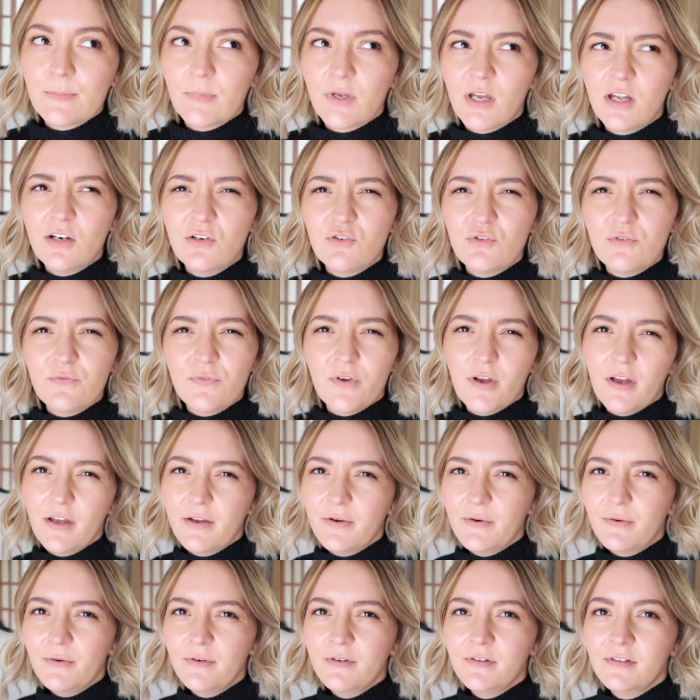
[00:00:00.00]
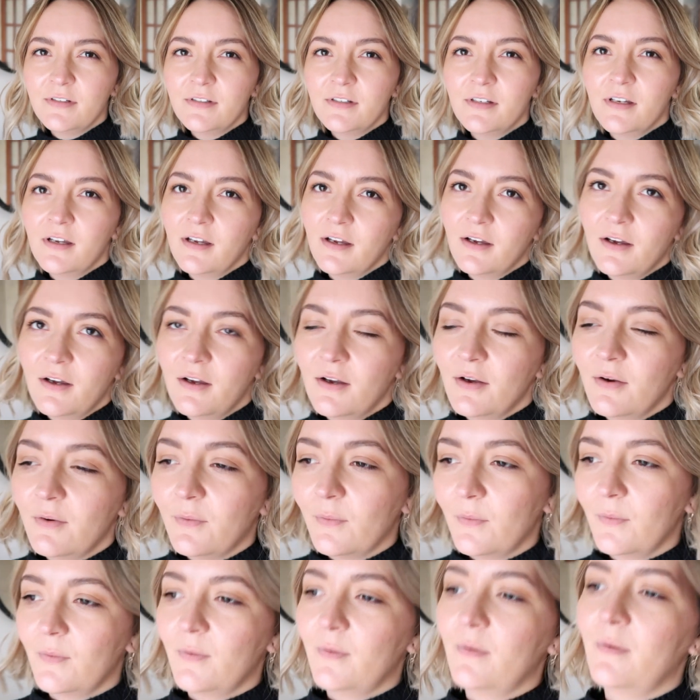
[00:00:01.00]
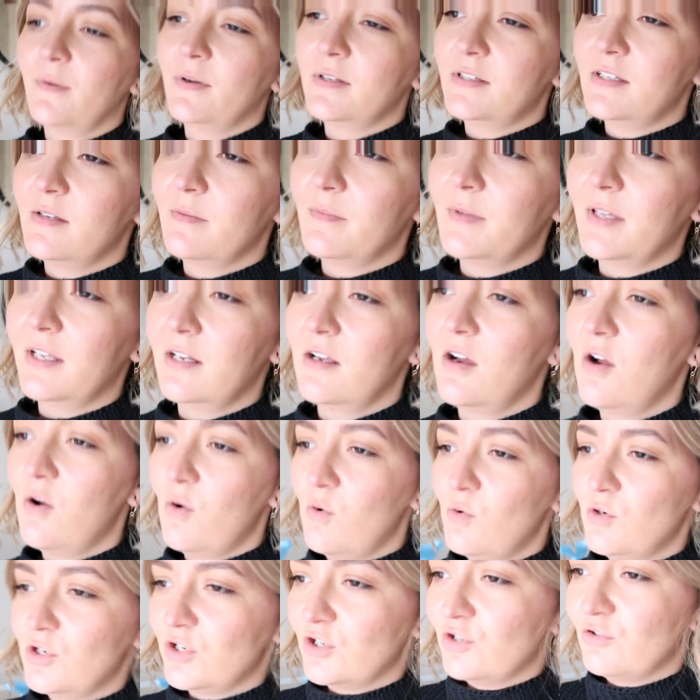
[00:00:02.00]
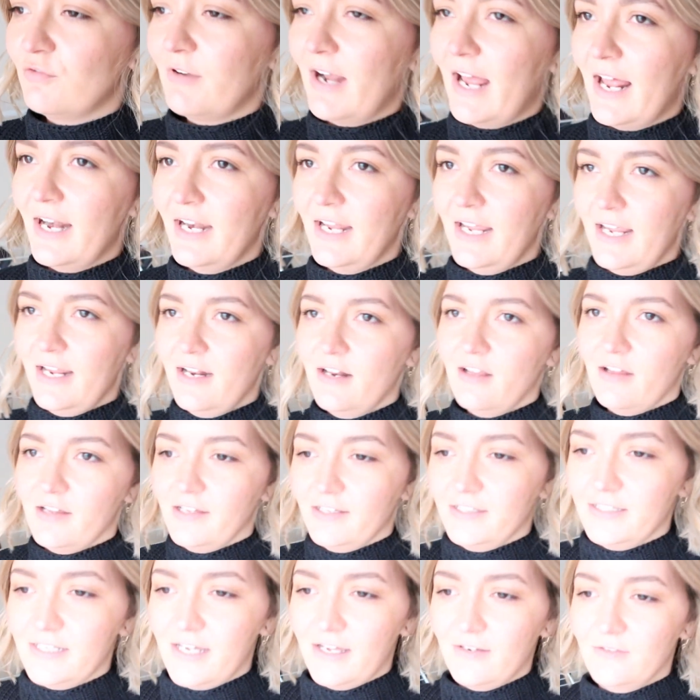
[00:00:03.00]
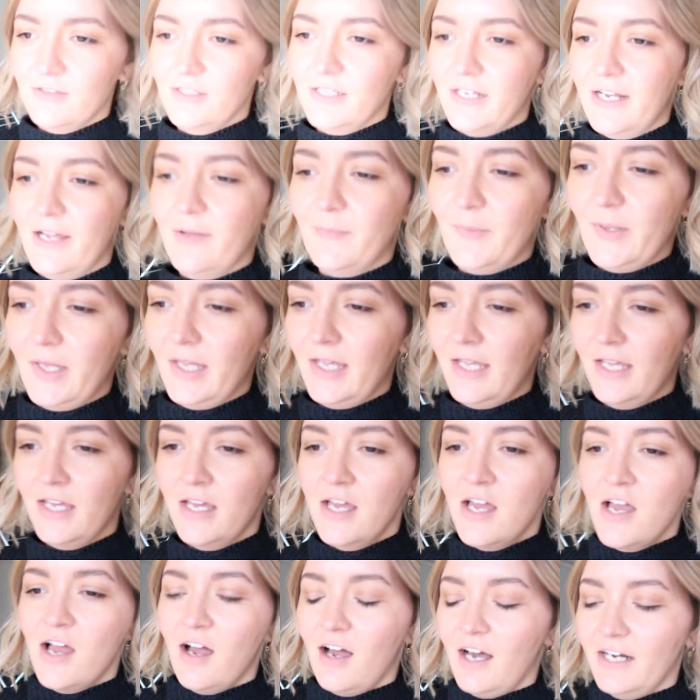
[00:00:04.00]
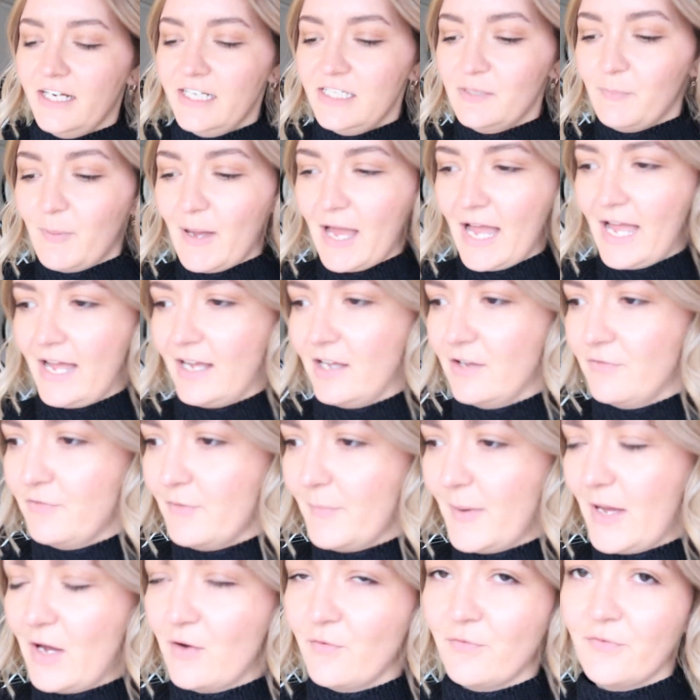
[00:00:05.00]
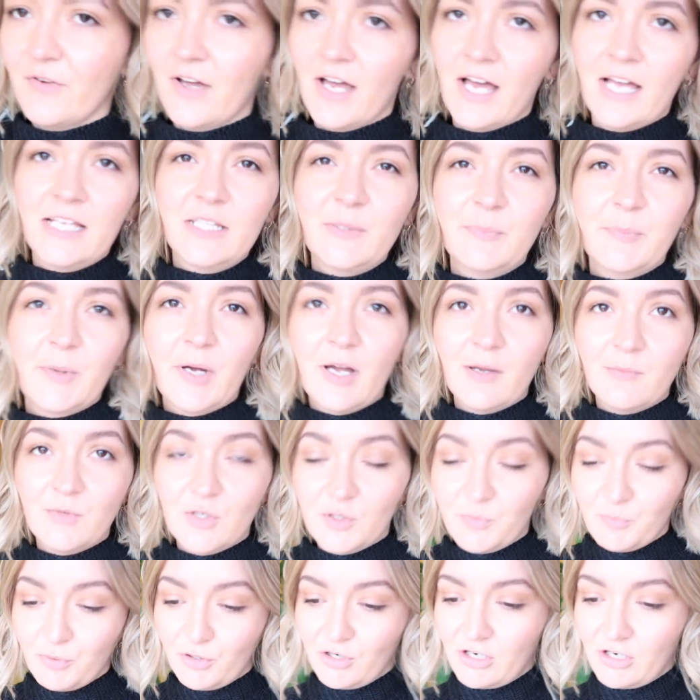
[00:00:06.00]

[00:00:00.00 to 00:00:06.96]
Country File, or something old and granny, like Downton Abbey. I need to pack for Belfast, but I'm just